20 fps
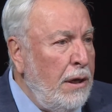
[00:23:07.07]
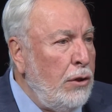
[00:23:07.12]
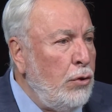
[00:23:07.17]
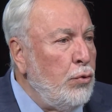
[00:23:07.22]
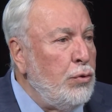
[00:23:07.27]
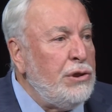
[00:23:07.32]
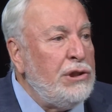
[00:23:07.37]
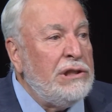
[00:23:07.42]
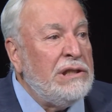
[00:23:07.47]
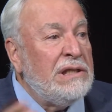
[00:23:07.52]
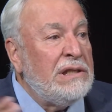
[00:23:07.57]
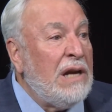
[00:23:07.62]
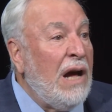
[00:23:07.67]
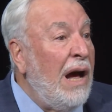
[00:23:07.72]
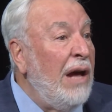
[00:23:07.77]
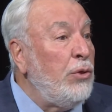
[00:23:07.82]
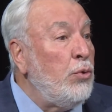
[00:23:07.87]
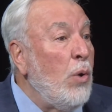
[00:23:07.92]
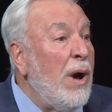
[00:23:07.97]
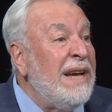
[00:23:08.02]

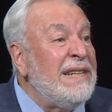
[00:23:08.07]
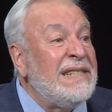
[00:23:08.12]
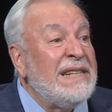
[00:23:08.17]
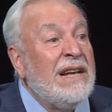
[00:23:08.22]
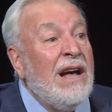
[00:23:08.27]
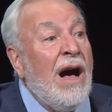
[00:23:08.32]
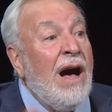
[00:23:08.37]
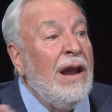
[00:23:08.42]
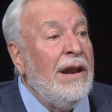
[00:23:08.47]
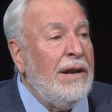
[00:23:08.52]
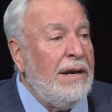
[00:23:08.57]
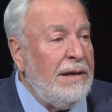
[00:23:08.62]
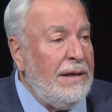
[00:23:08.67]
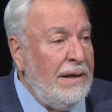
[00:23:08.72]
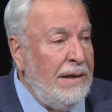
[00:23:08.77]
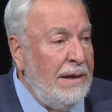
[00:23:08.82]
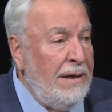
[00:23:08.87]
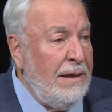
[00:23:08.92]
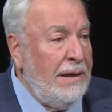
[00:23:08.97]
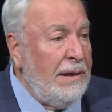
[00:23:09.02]
to a scholar,
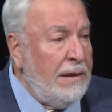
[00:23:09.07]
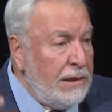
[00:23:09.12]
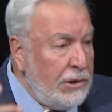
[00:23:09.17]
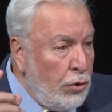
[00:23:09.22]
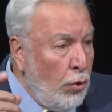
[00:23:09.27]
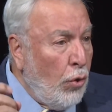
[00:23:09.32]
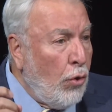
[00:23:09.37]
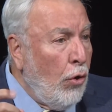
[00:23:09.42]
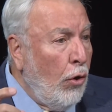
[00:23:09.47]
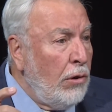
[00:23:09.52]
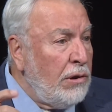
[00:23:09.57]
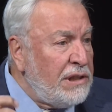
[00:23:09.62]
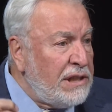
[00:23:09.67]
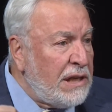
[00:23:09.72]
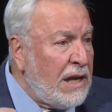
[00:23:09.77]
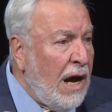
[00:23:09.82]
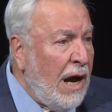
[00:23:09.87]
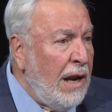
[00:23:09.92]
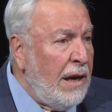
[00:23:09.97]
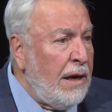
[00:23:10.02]
so-called
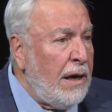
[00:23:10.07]
scholar,